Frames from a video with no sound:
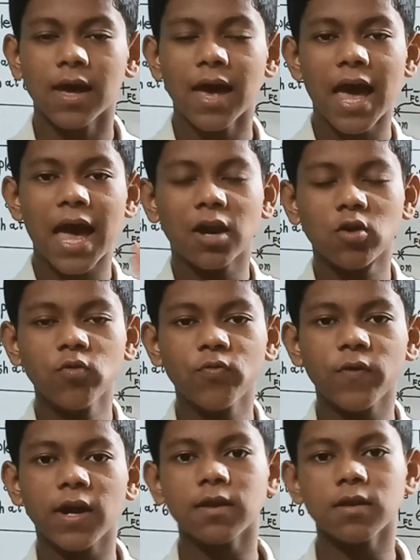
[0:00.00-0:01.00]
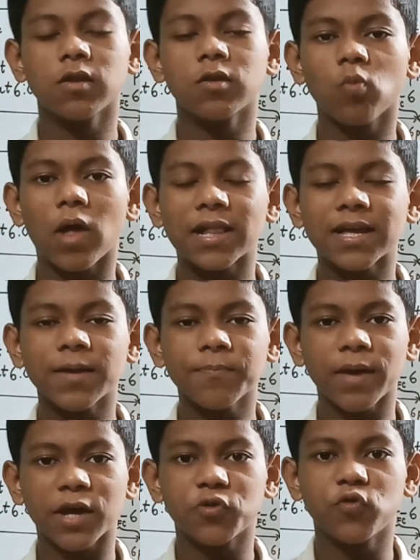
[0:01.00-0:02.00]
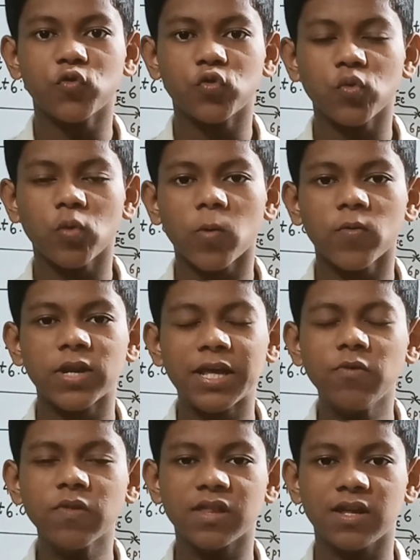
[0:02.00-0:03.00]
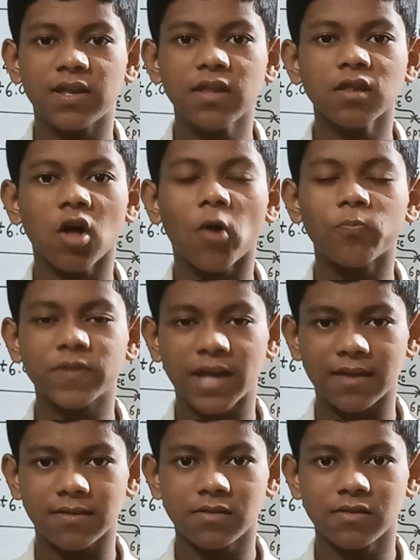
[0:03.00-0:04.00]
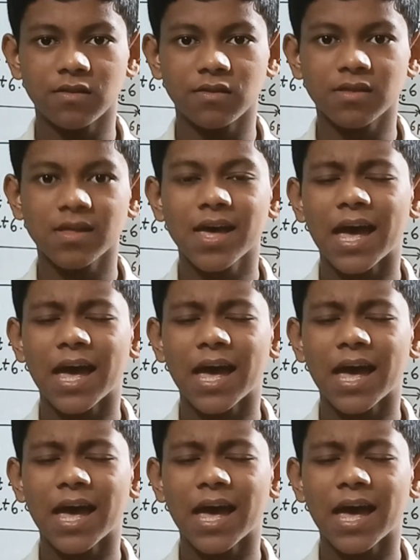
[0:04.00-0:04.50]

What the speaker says: Hello friends, welcome back to our new series of tenses.